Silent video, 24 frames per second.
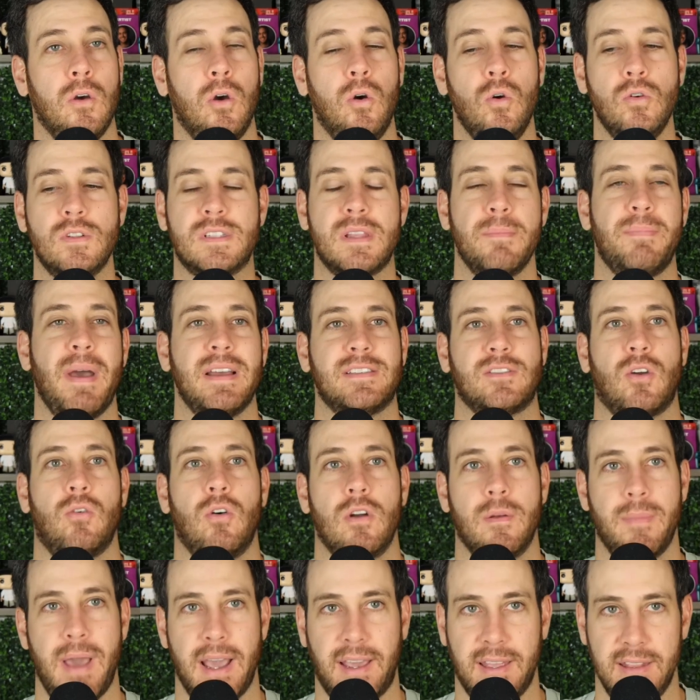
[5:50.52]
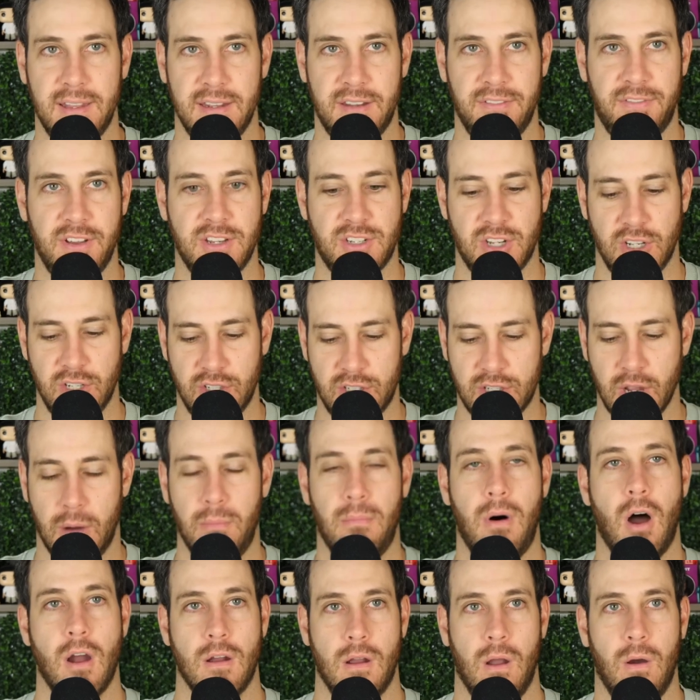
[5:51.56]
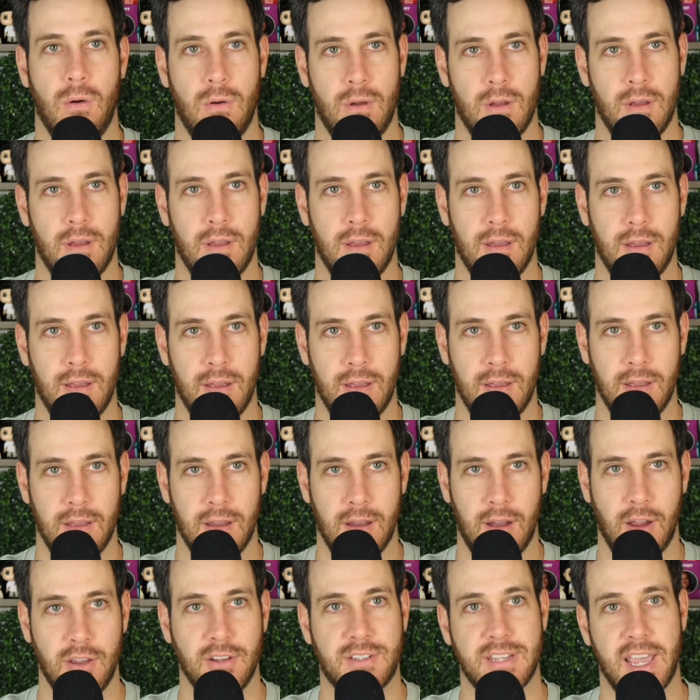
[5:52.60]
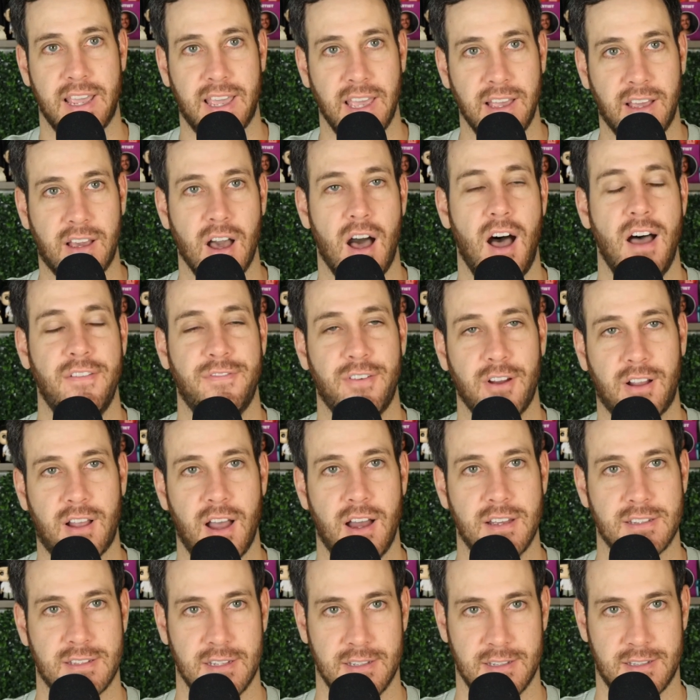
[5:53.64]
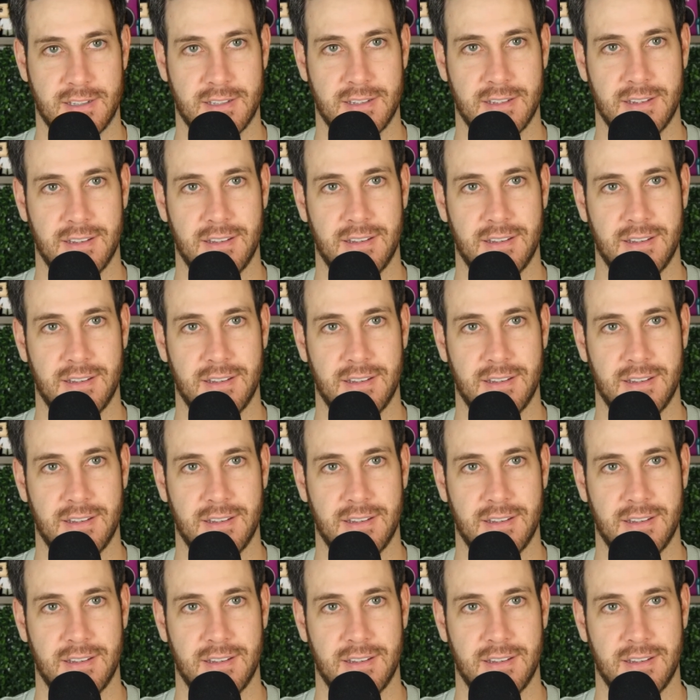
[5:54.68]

Who's the best quarterback in the division tomorrow? Are you taking Goff or Cousins?